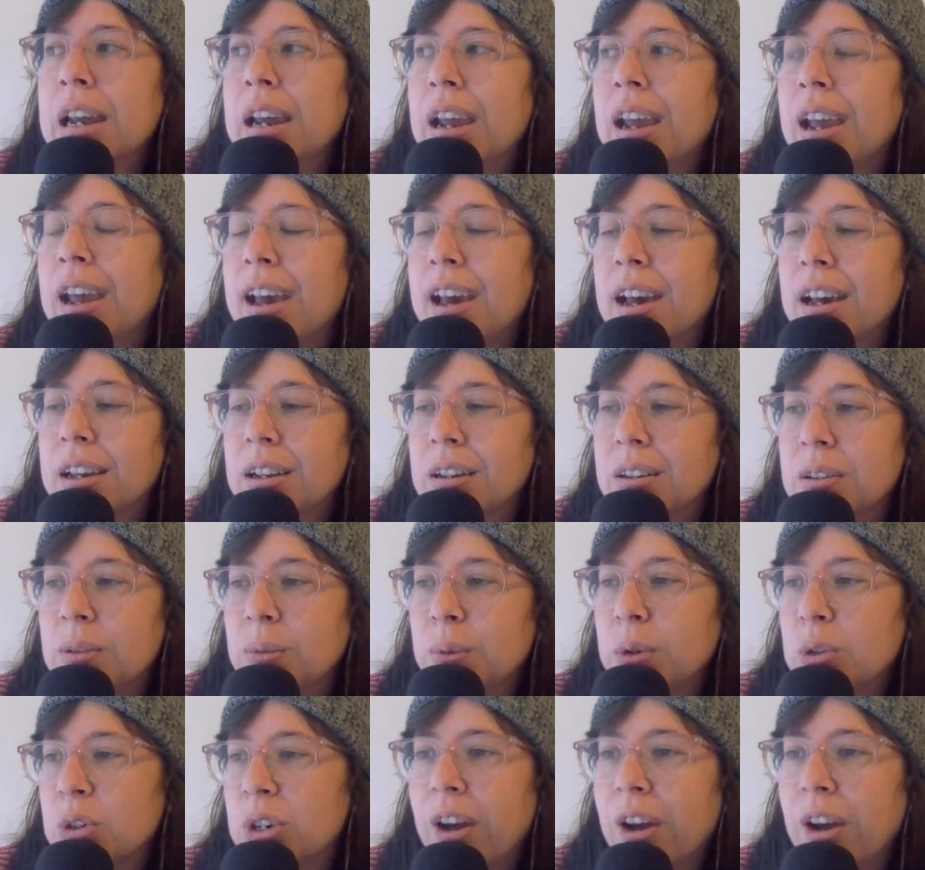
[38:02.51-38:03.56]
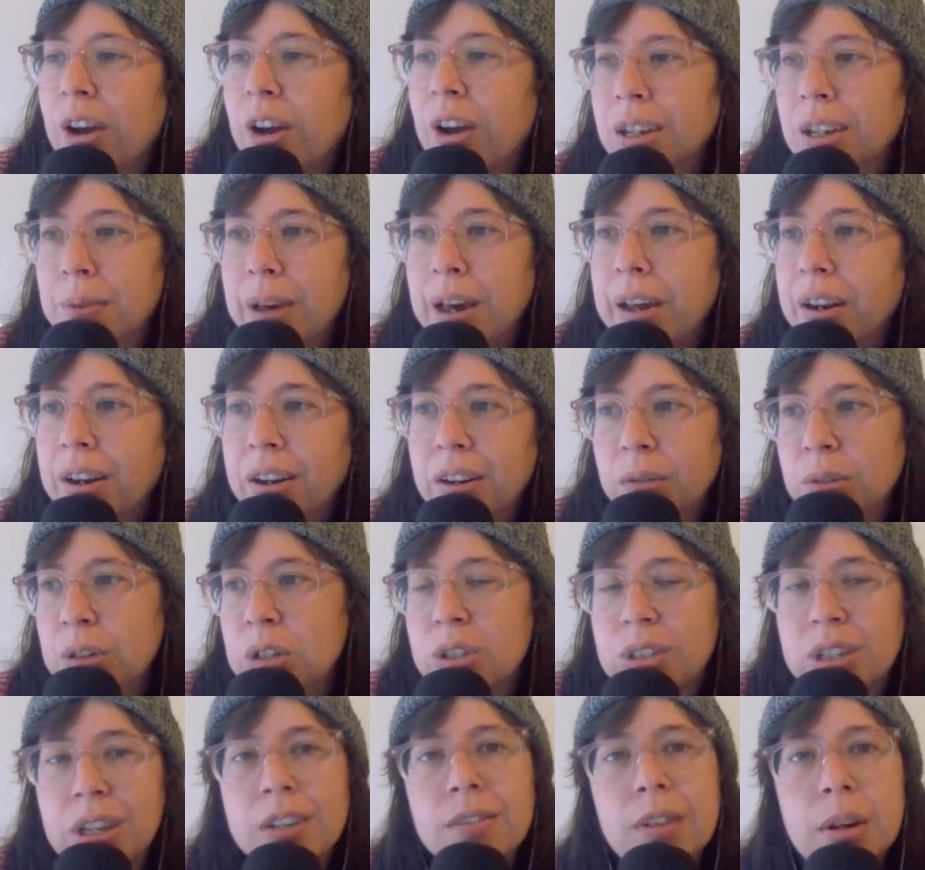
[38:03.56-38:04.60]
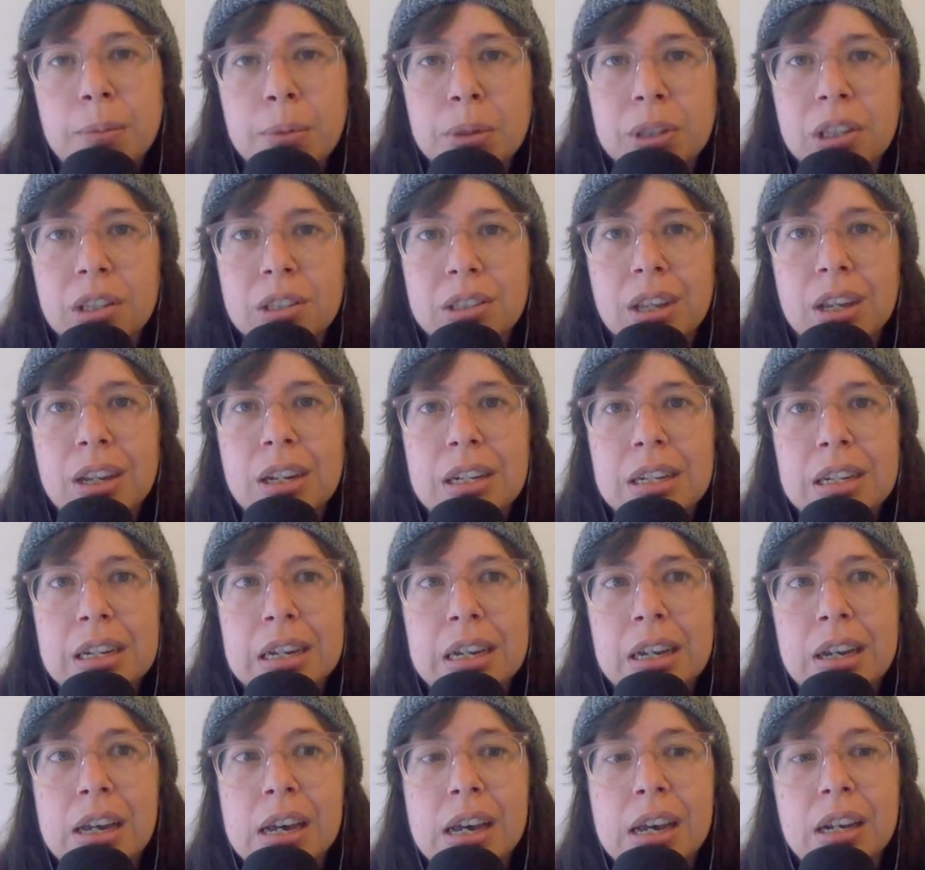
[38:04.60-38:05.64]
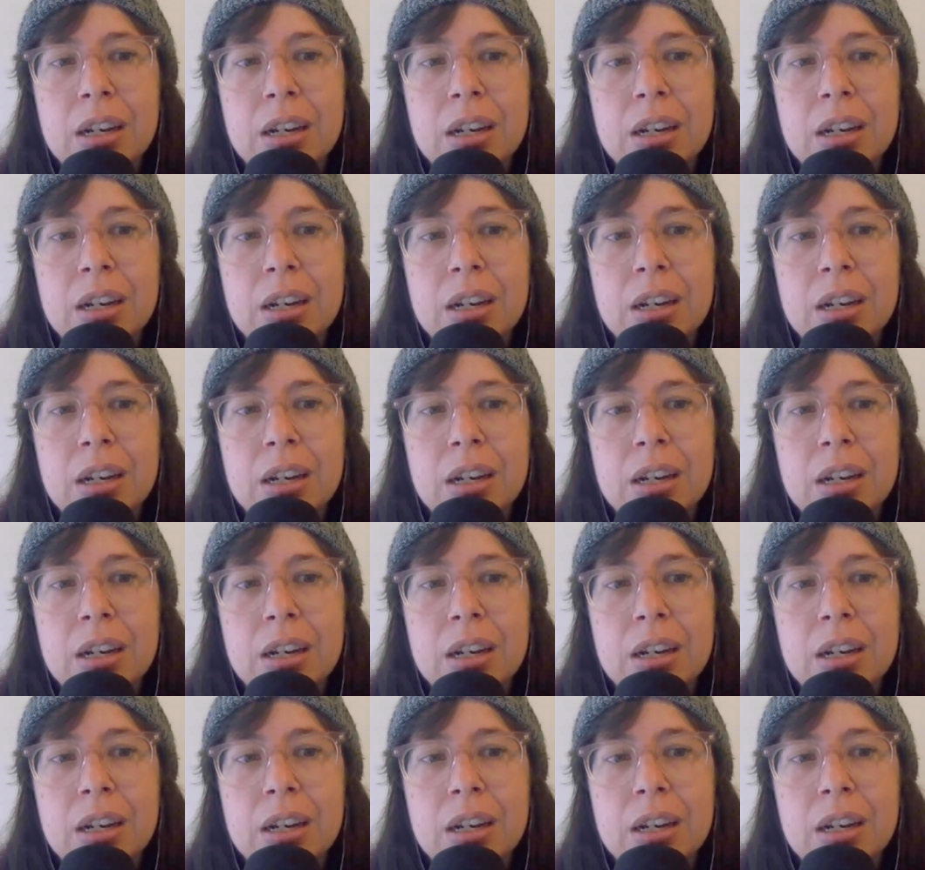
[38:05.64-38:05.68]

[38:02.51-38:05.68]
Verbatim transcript: And we were talking about it, and we just came up with this idea.